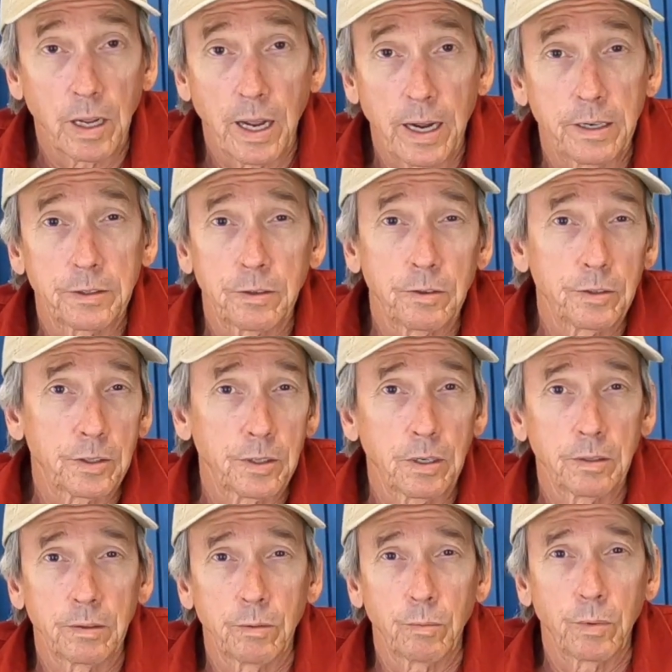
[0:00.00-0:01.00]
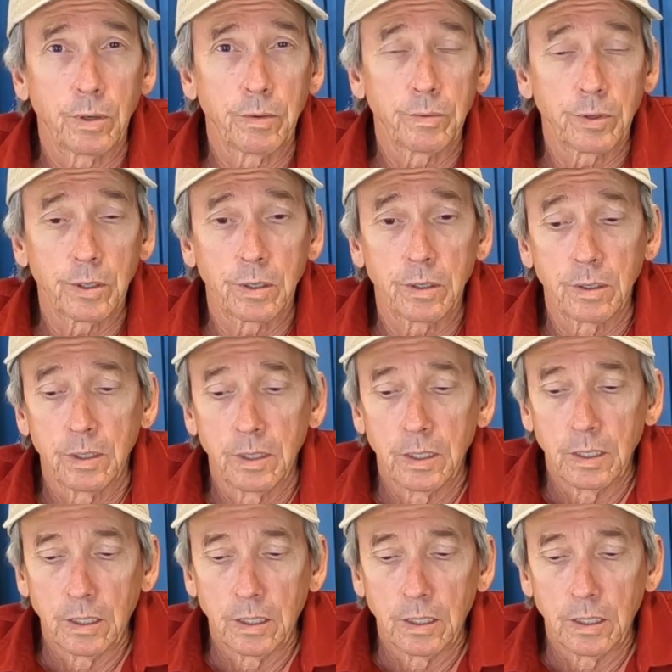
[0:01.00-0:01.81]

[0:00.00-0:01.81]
hazards on the river,